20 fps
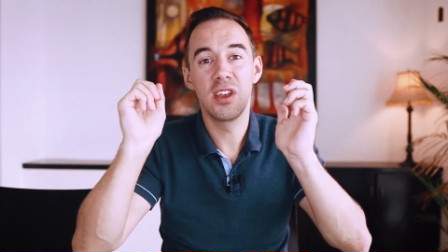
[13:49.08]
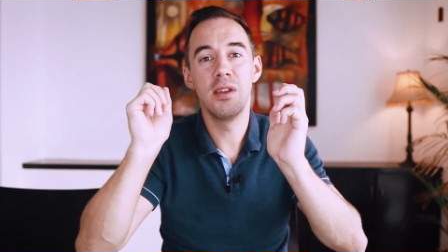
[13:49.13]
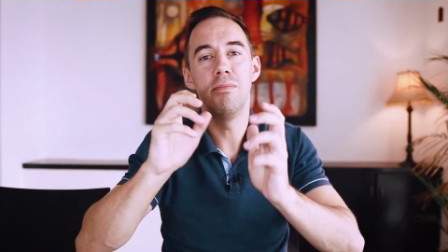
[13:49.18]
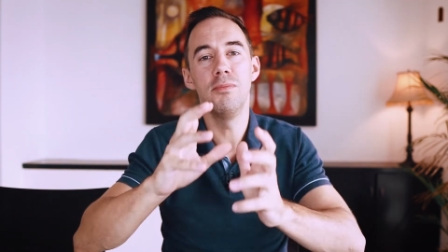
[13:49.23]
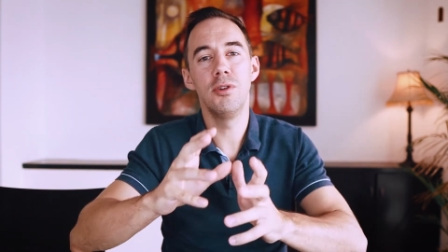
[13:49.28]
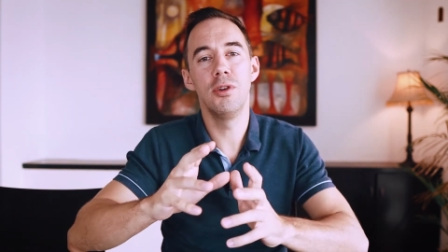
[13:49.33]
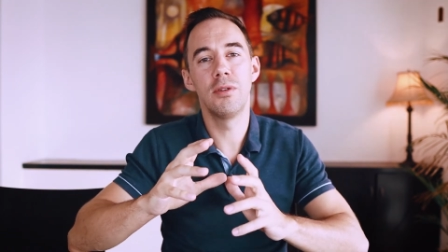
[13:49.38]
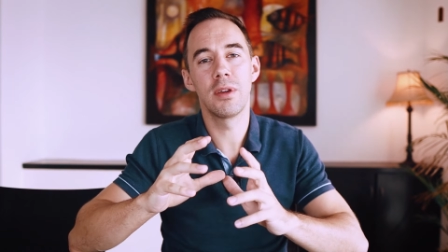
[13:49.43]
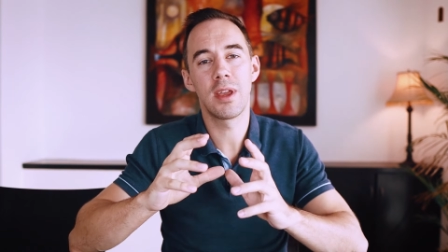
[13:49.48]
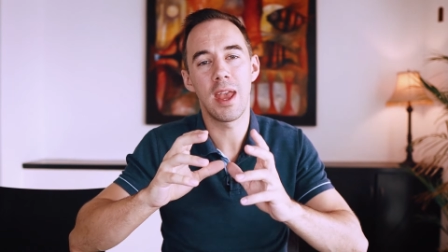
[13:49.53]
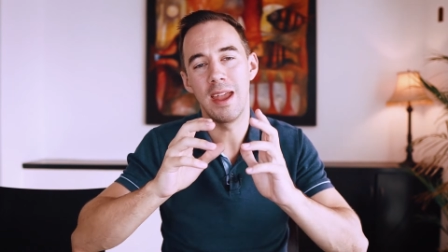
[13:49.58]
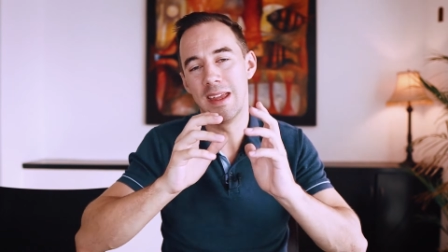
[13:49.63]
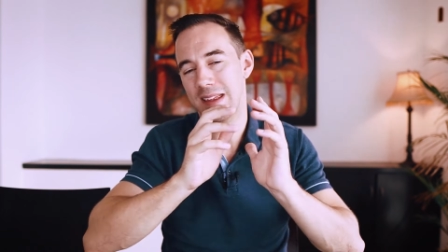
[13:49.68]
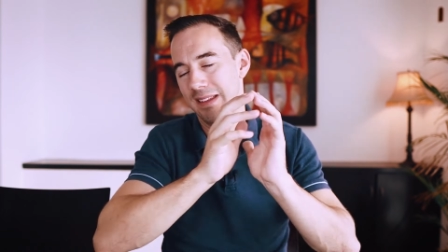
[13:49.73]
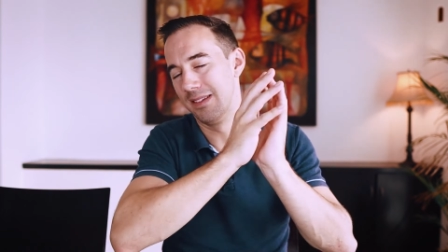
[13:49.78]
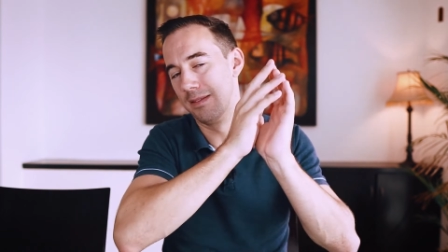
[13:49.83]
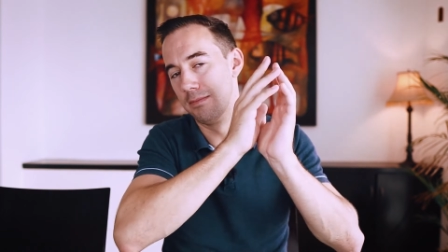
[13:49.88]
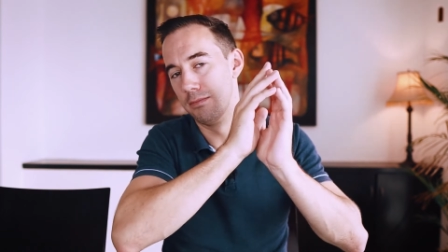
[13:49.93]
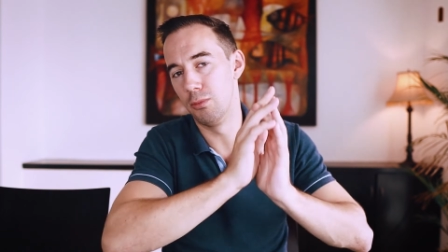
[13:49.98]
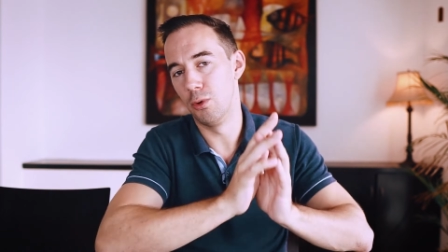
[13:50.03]
Communicate
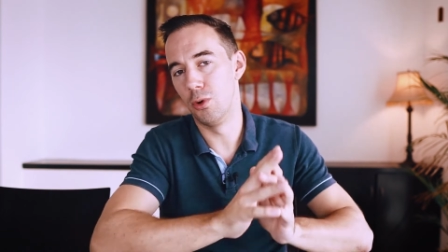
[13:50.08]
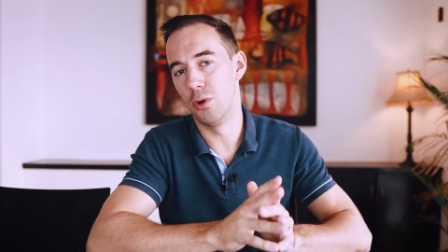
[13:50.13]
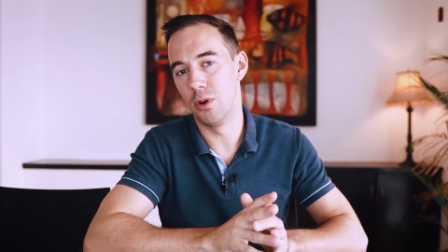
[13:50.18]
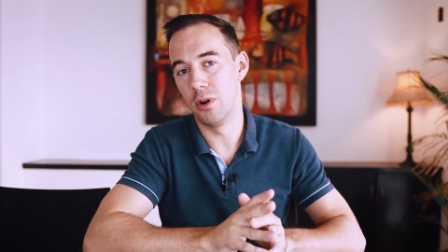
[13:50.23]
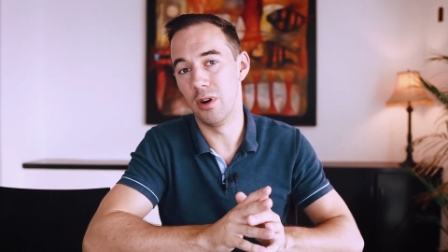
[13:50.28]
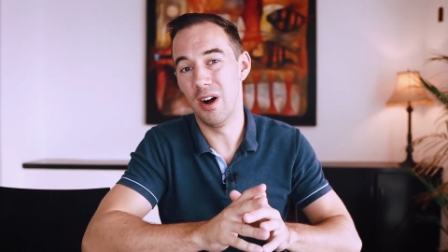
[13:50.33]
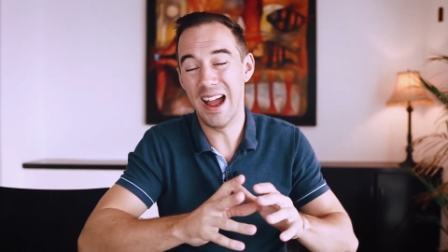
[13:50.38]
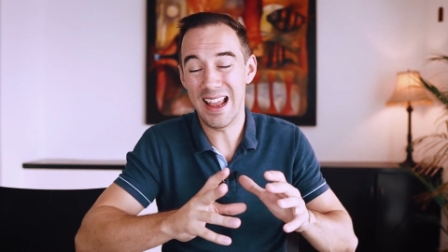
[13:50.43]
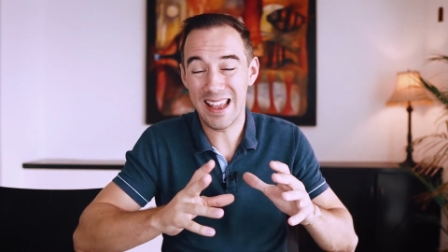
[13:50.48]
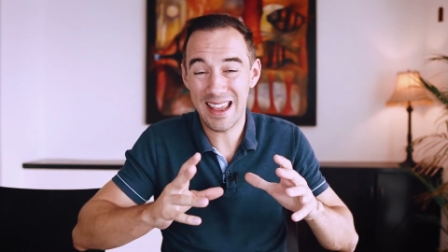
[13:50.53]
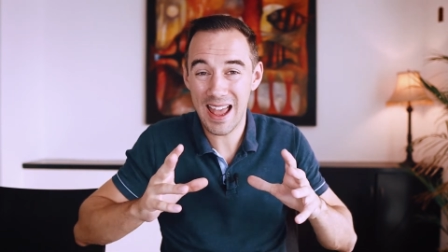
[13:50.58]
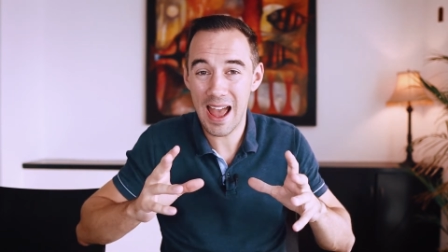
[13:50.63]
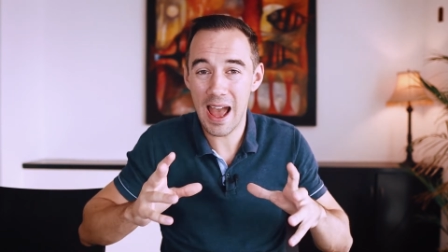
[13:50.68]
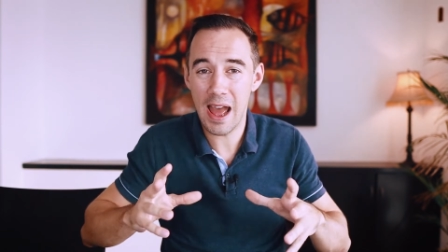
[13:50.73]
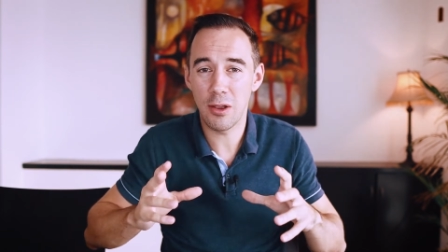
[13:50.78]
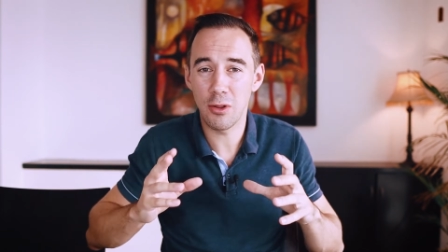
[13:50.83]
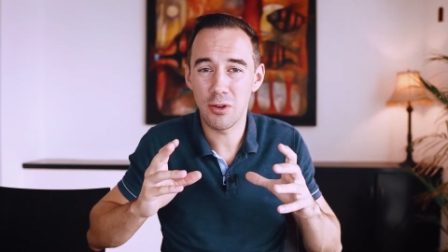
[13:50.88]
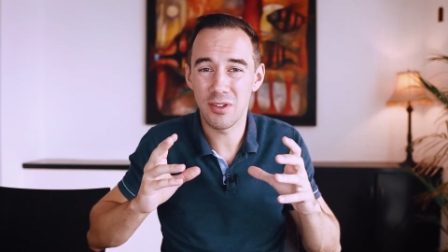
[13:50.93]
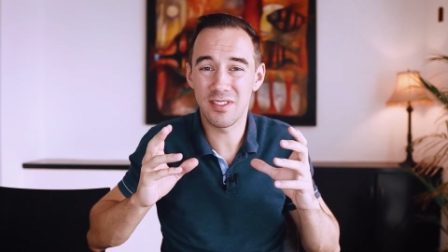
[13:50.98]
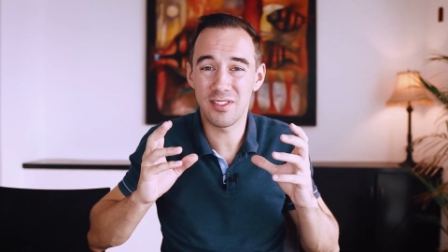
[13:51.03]
some more. I
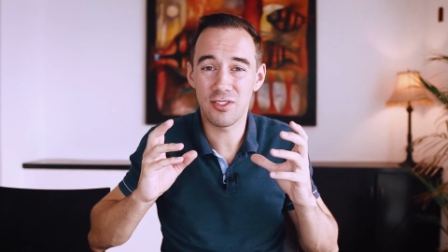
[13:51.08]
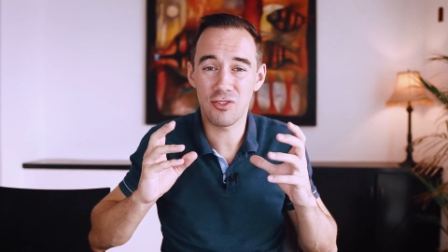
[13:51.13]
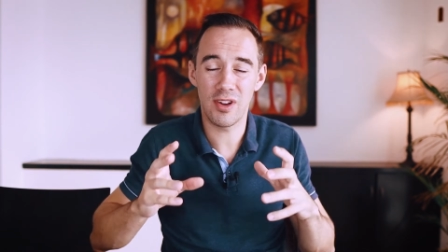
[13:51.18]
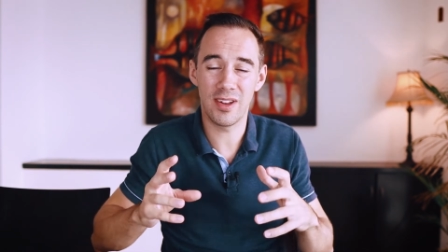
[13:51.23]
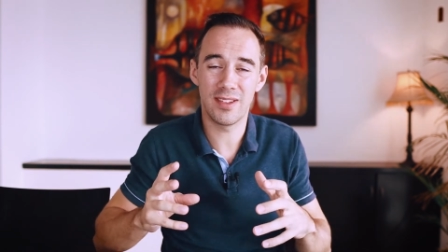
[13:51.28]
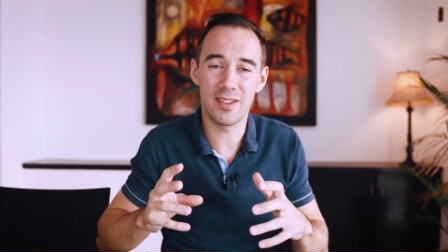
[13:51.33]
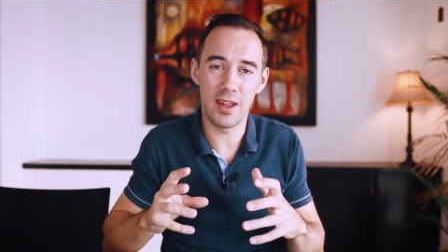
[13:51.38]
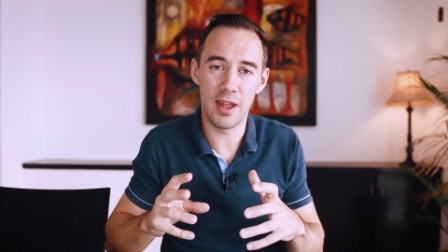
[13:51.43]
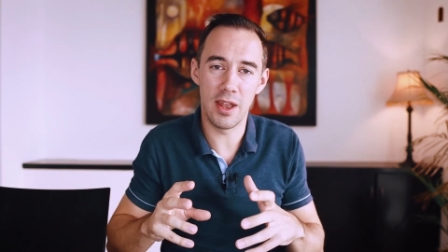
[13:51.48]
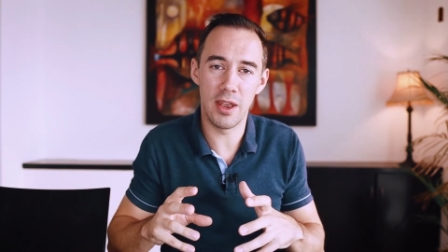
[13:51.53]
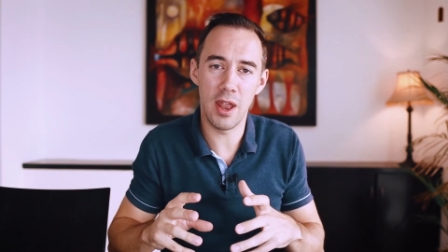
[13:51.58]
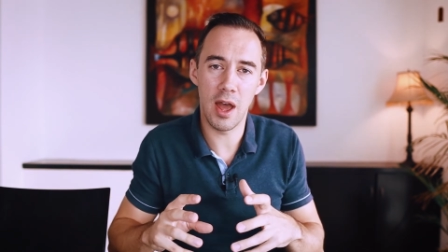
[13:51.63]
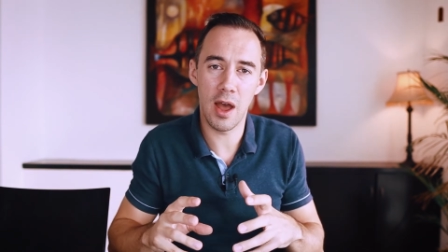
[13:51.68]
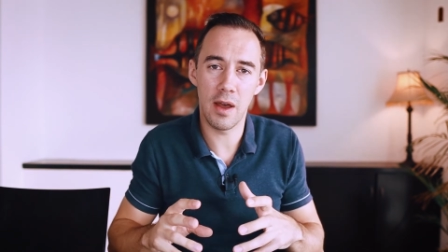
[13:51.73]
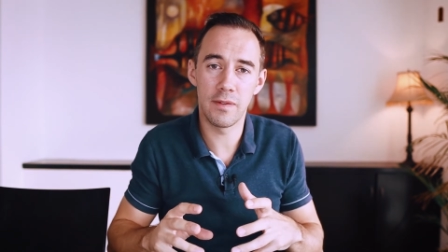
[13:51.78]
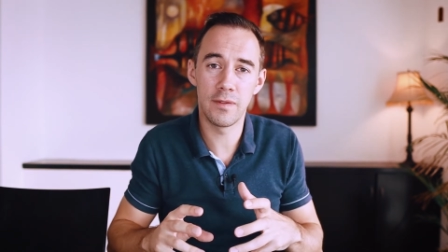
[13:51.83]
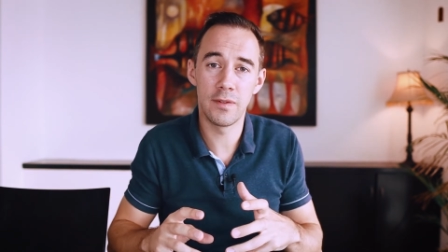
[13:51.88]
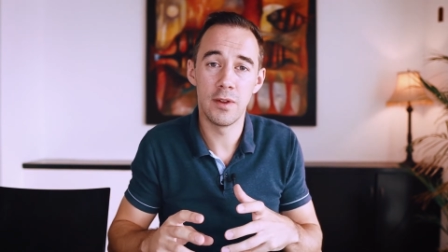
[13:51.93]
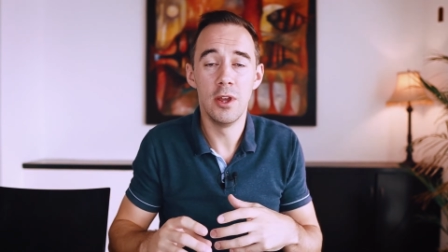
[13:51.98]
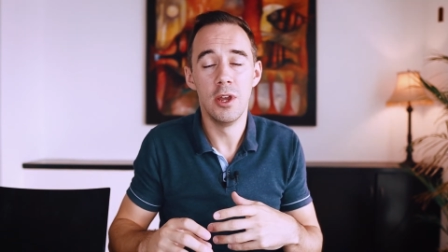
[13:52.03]
cannot stress it
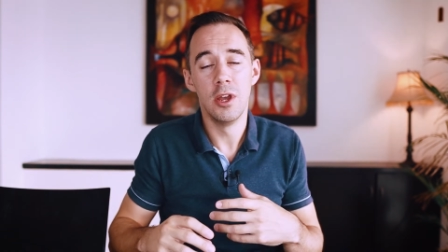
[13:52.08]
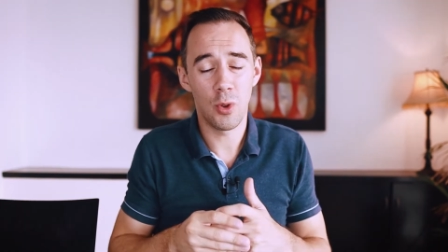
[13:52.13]
enough.